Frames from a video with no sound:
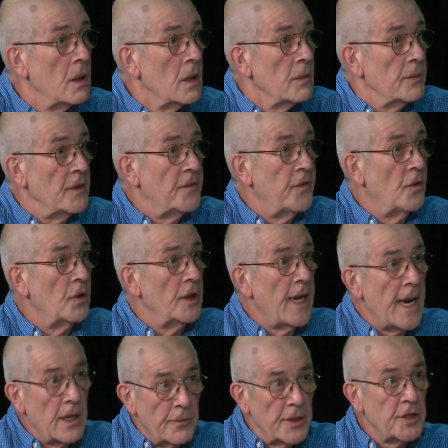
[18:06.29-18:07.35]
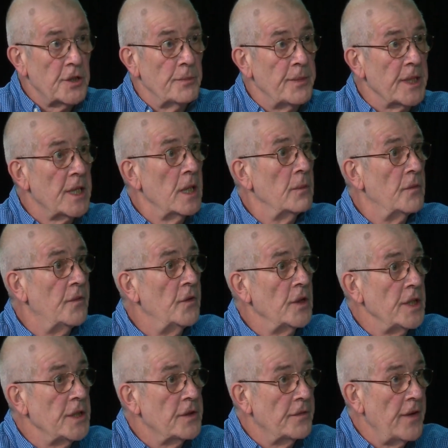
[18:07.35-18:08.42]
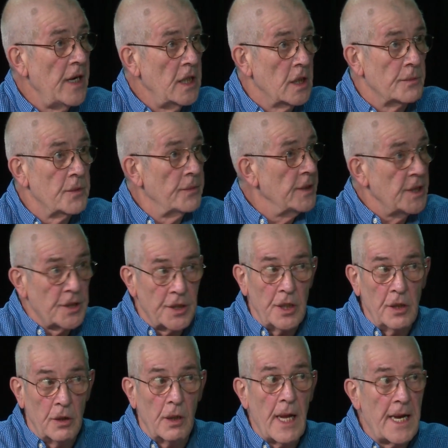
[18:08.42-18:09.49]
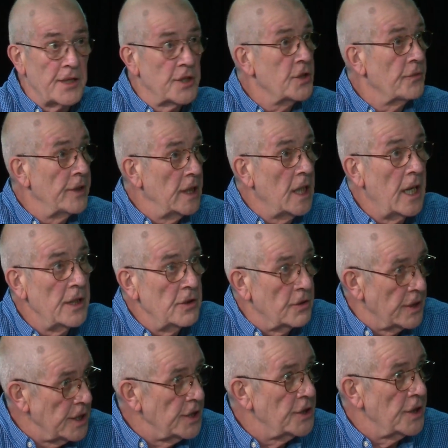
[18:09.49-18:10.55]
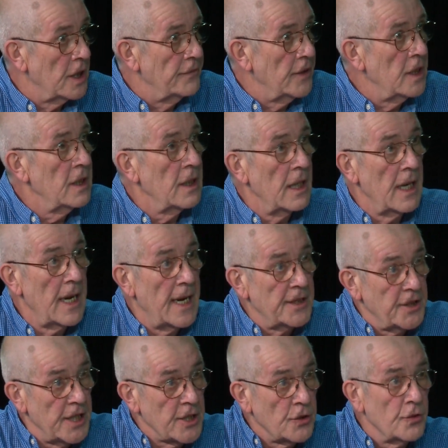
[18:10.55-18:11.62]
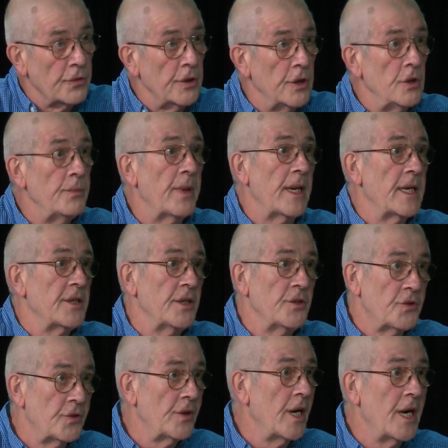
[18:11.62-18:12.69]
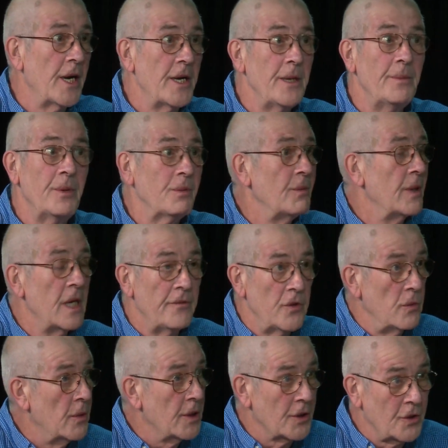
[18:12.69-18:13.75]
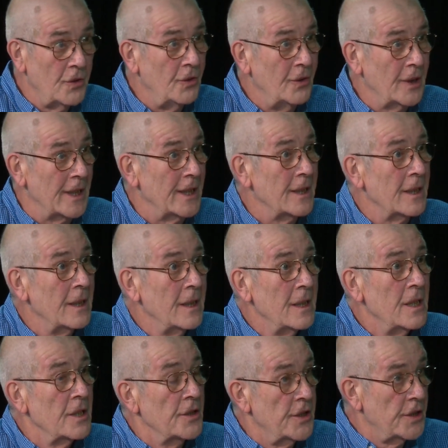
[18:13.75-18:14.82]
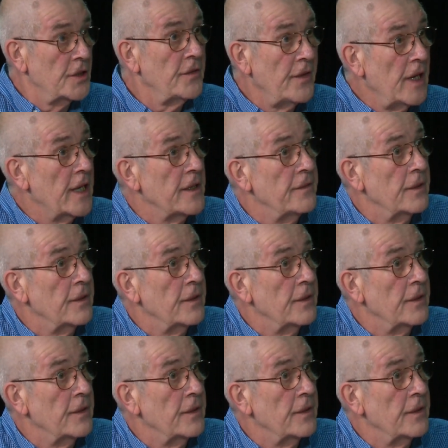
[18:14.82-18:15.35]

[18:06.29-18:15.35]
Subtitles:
Before language had become fully developed, we still had to rely on each other as a group, as a tribe, whatever you want to call it, to survive.